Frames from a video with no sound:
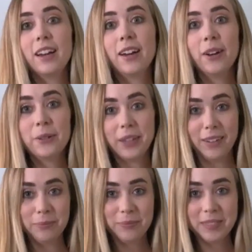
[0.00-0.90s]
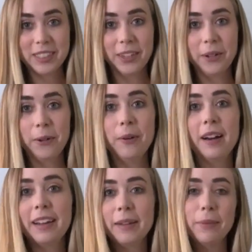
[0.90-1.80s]
Okay, so
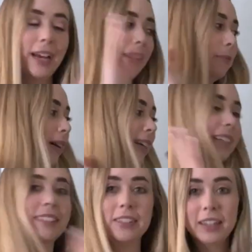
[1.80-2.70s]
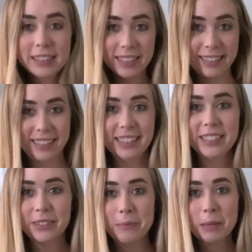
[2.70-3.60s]
I am at my closet here,
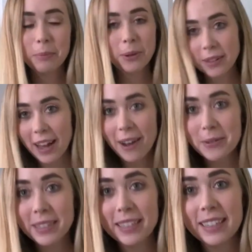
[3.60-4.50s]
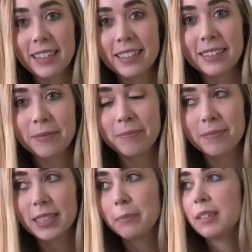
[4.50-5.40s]
so I'm gonna pull out
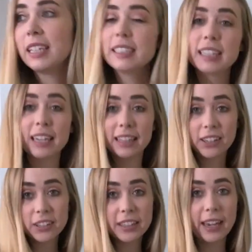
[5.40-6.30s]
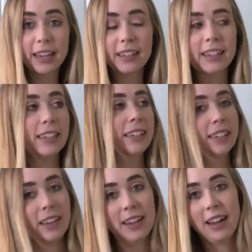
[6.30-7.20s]
some things that I think I'll take.
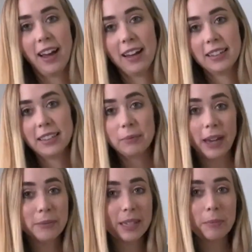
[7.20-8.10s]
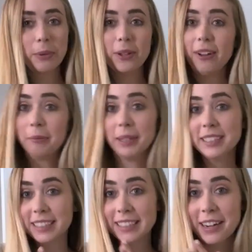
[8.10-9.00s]
Sometimes I pull out a
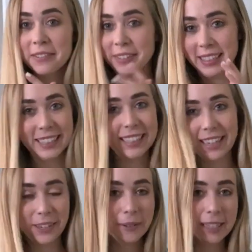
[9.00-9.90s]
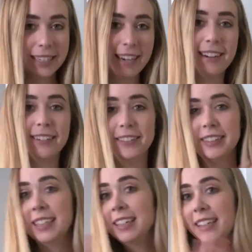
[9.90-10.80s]
bunch of stuff and then narrow it
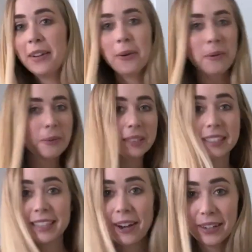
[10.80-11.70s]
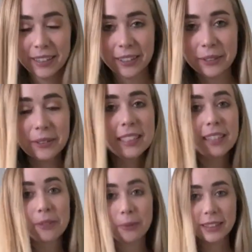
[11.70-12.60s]
down. We'll see how it goes.
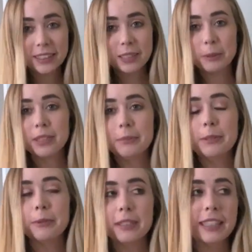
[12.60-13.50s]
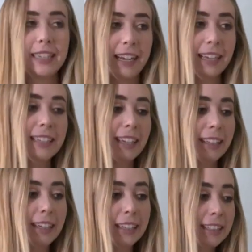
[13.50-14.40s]
The weather's supposed to be really nice. I
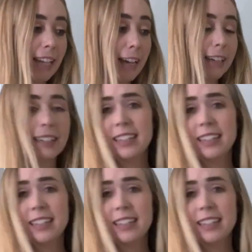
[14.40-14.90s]
think it's like